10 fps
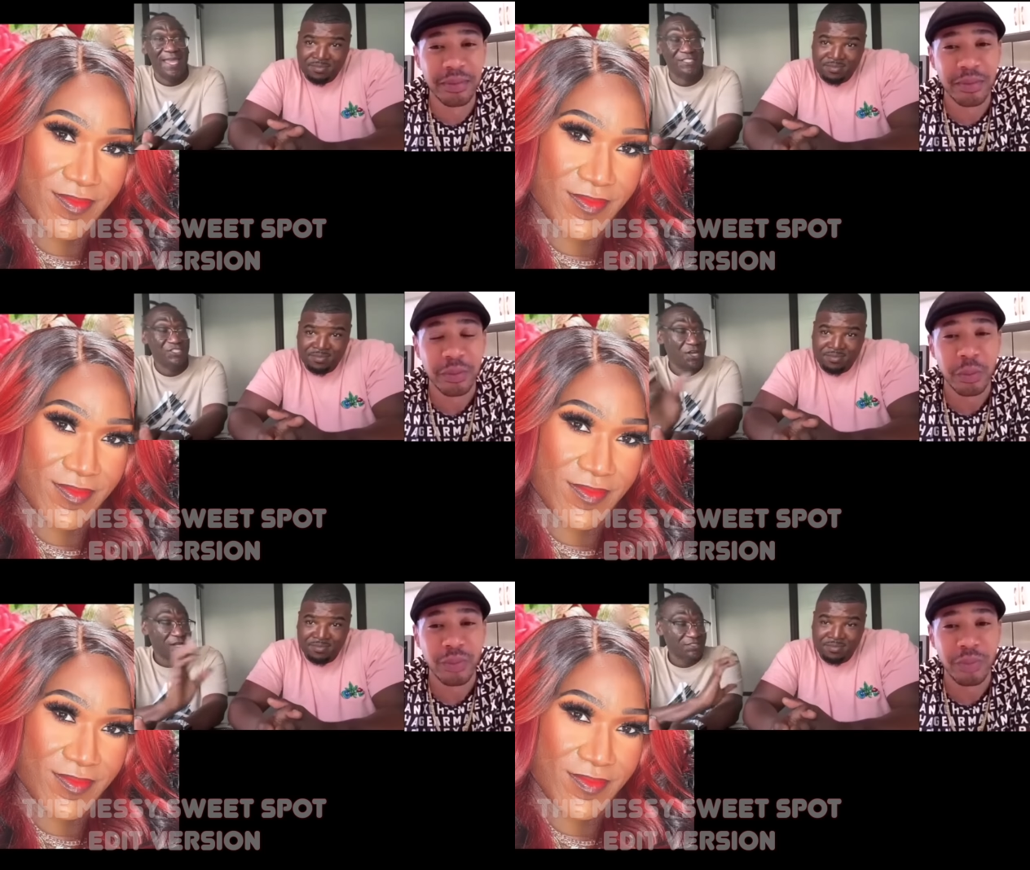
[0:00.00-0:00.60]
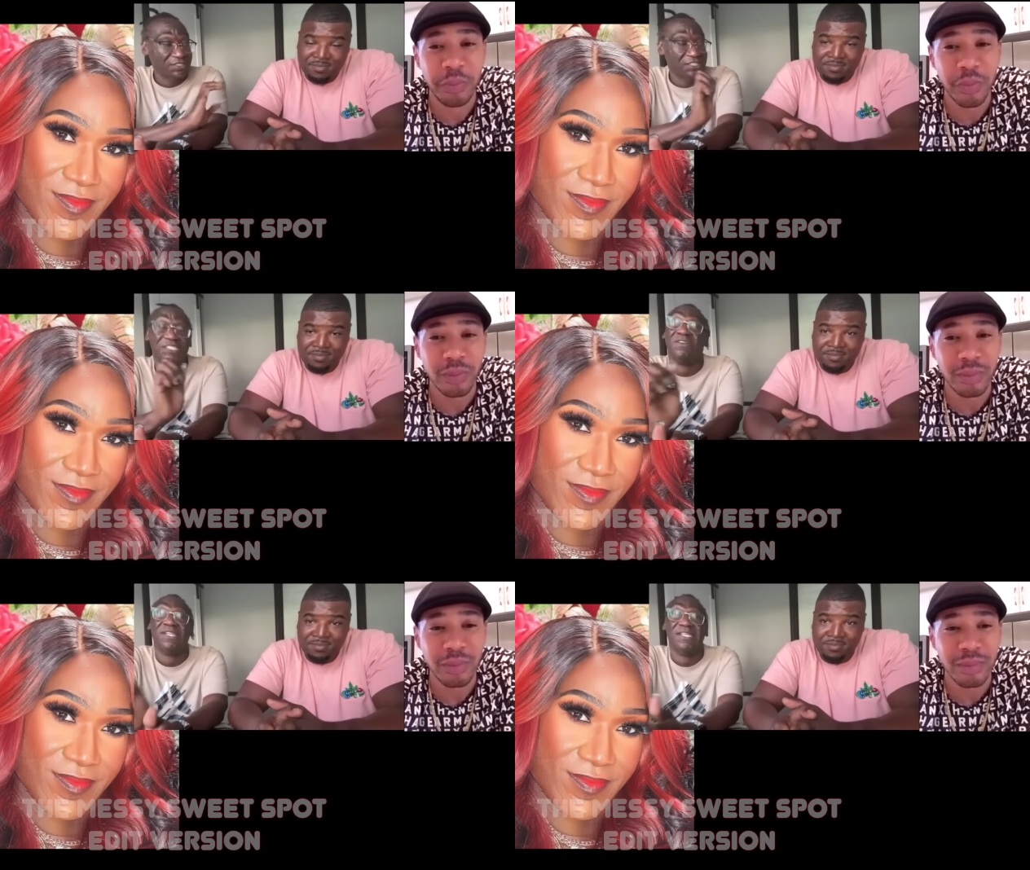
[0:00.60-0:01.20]
Speaker 1: And Charles is
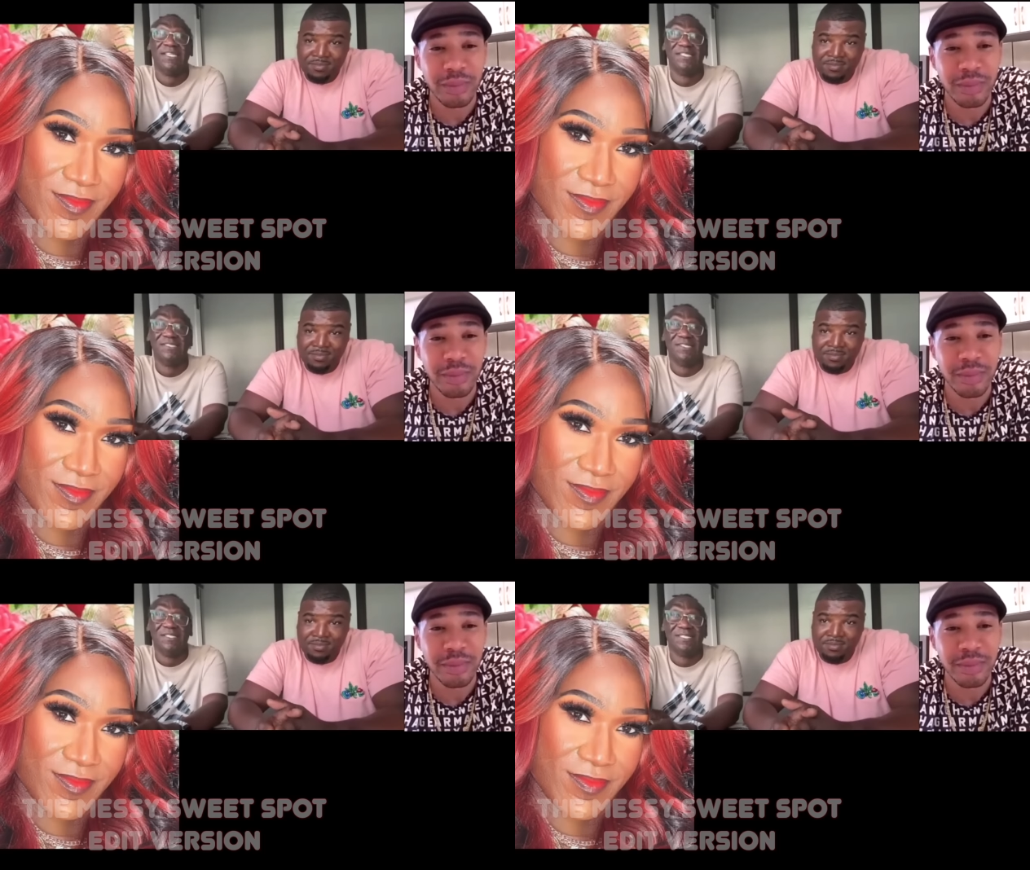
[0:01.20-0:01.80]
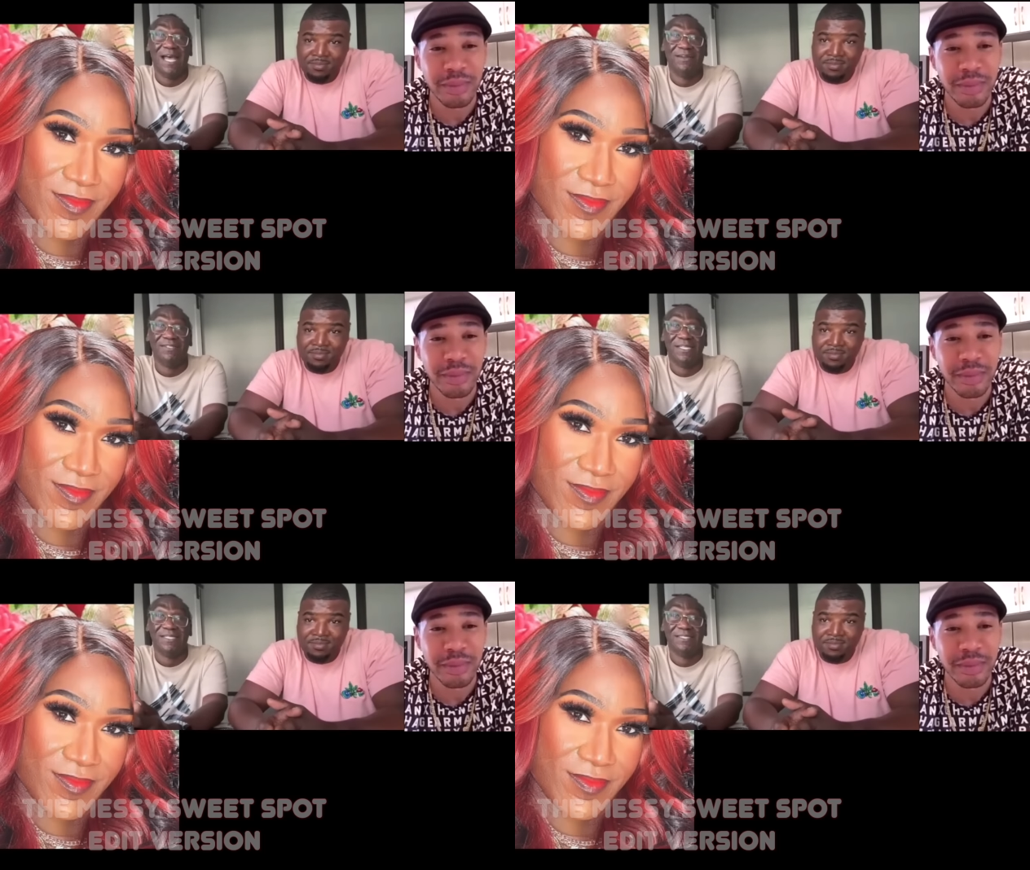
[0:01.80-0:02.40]
just going to get his sucked
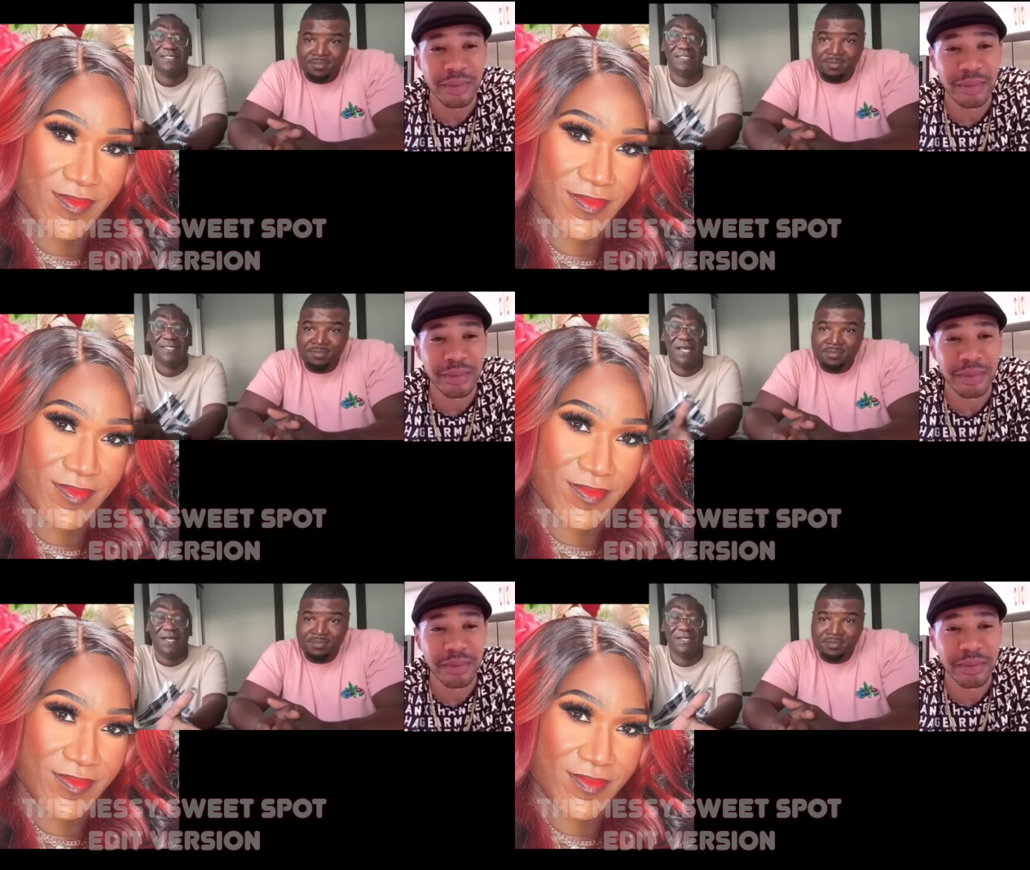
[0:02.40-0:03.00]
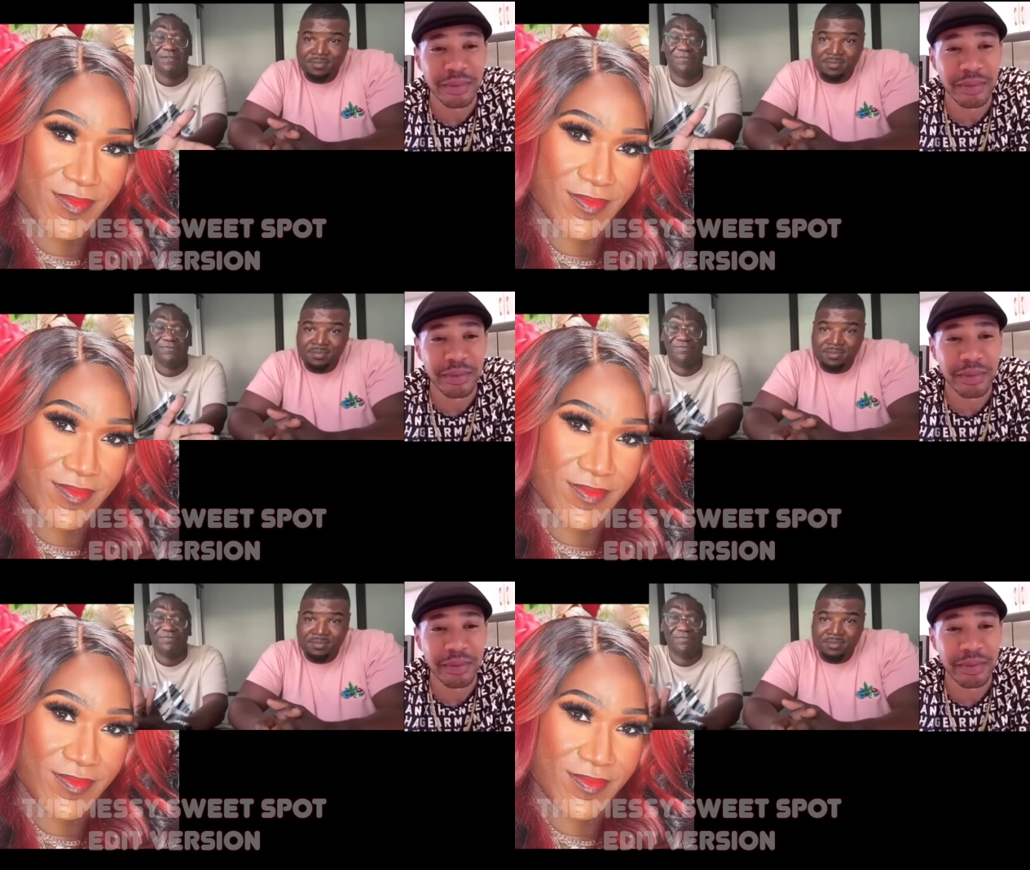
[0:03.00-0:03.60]
out and uh,
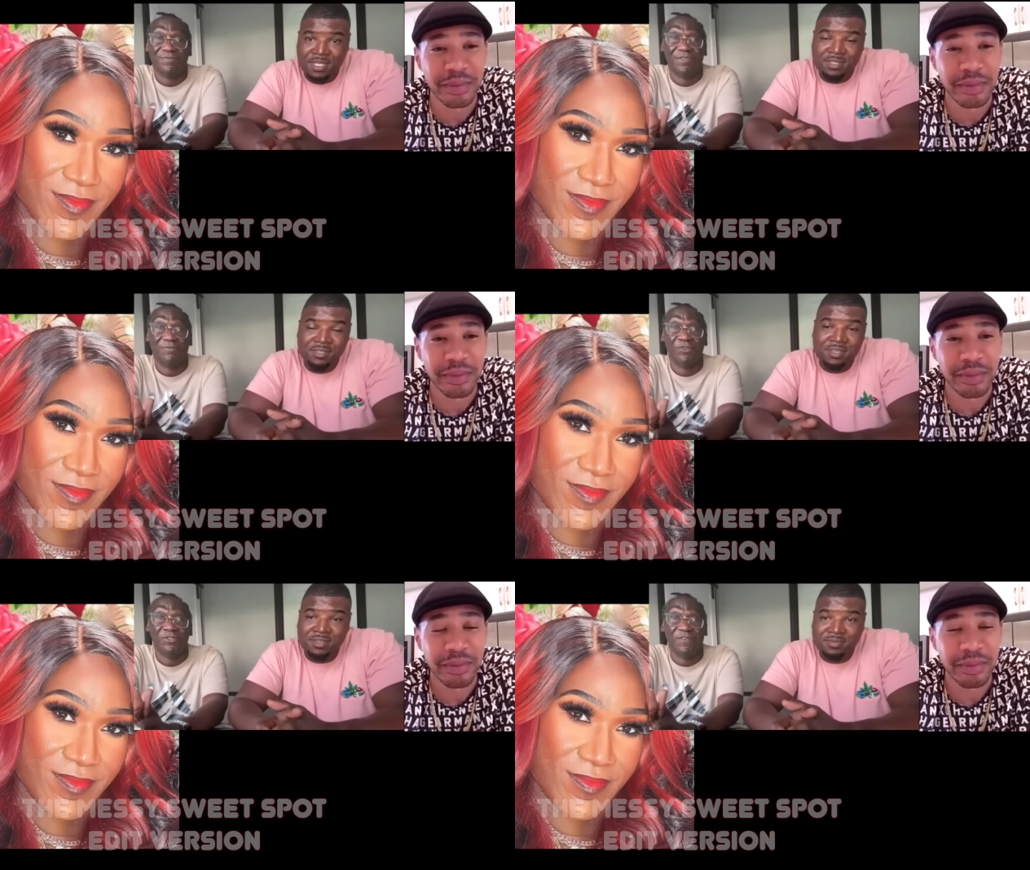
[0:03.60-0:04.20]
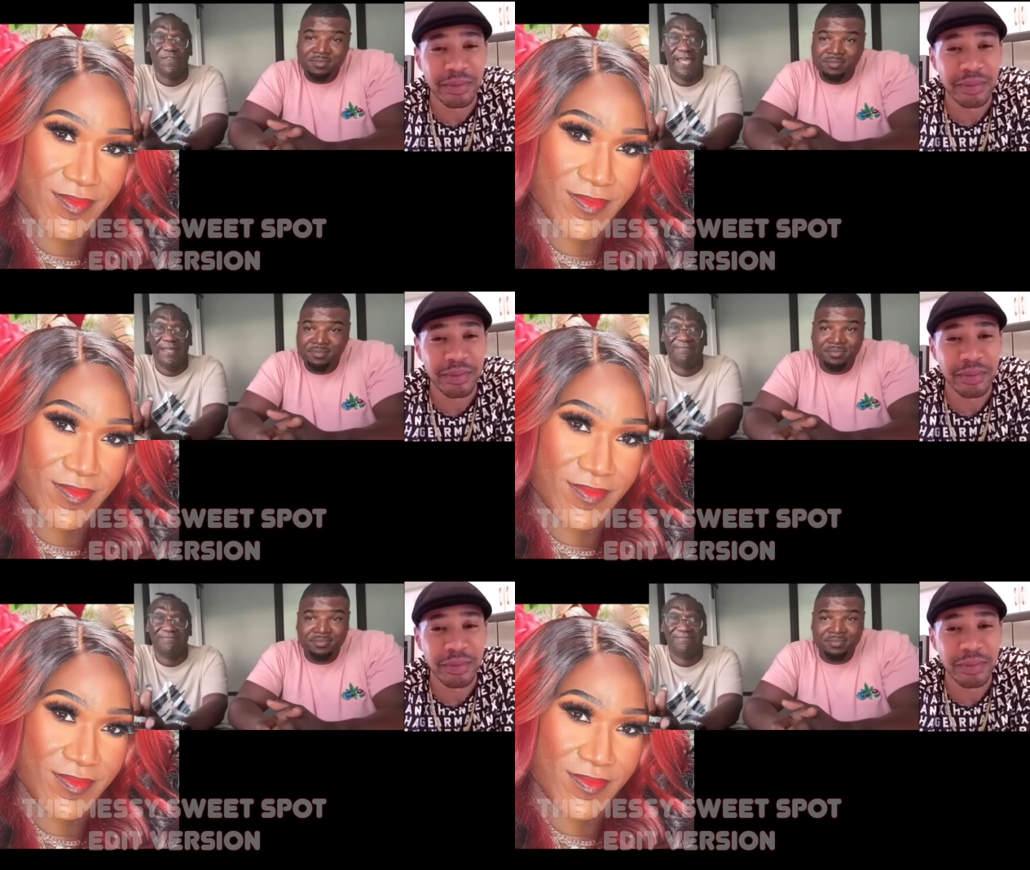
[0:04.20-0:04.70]
lose
Speaker 2: the fat.